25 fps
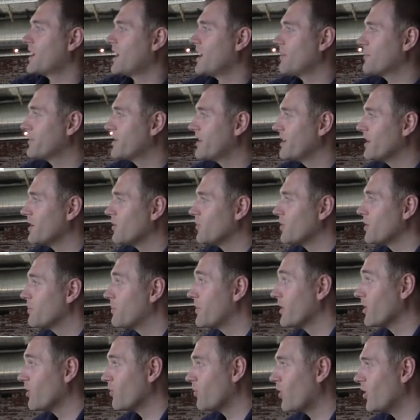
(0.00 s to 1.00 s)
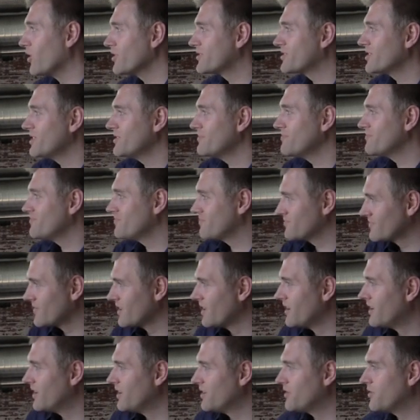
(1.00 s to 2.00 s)
I'm here with Bill Welter.
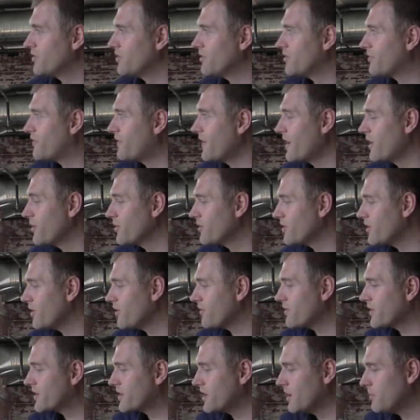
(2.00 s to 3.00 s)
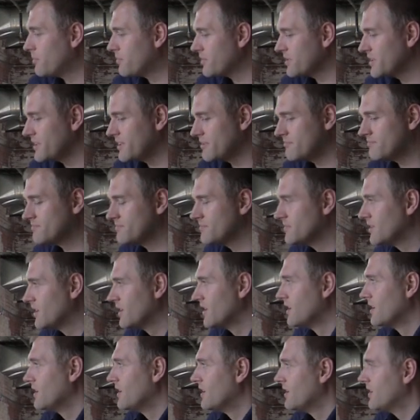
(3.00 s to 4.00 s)
You're the founder of the company.
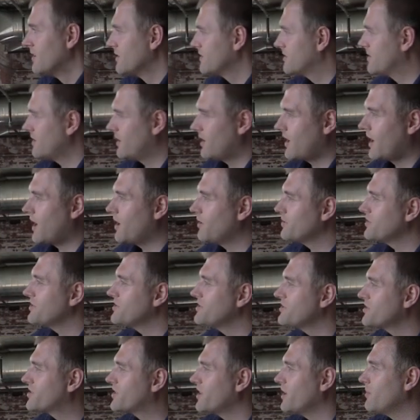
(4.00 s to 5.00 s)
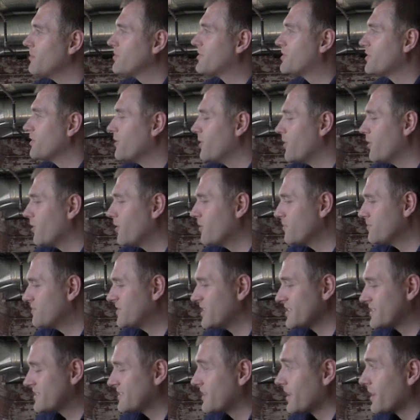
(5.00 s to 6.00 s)
So how did you come to
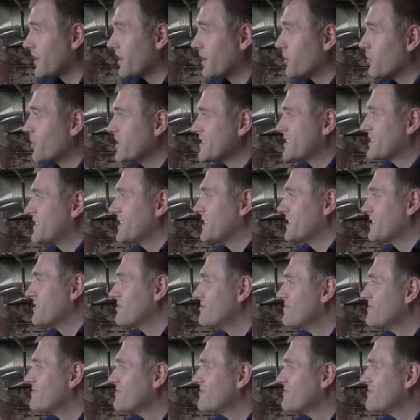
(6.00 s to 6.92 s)
distilling whiskey?